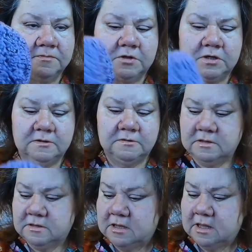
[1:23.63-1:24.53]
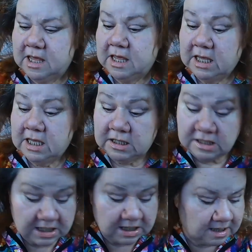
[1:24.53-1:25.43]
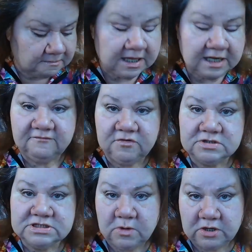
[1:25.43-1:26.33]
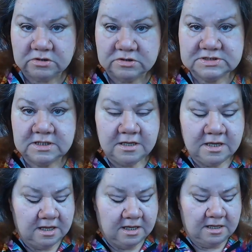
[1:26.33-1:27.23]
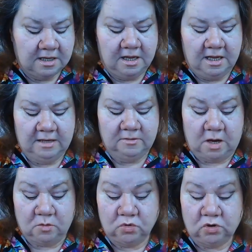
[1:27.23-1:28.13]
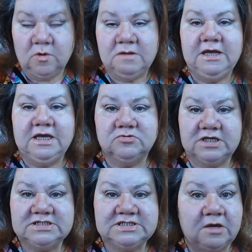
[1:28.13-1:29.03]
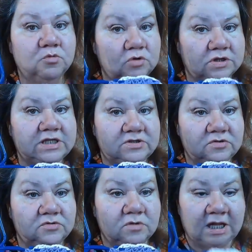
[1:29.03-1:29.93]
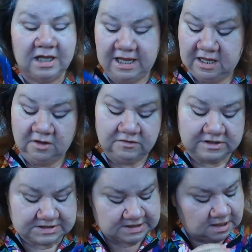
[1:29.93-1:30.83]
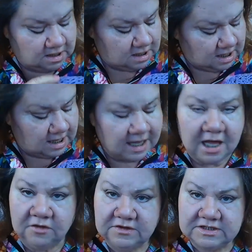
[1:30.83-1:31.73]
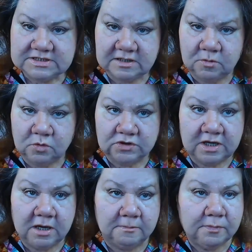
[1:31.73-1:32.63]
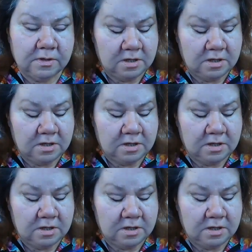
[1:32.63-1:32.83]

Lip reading: All right. And then I made a few sweaters. I really want to make a dress because I really do. I like how this worked up.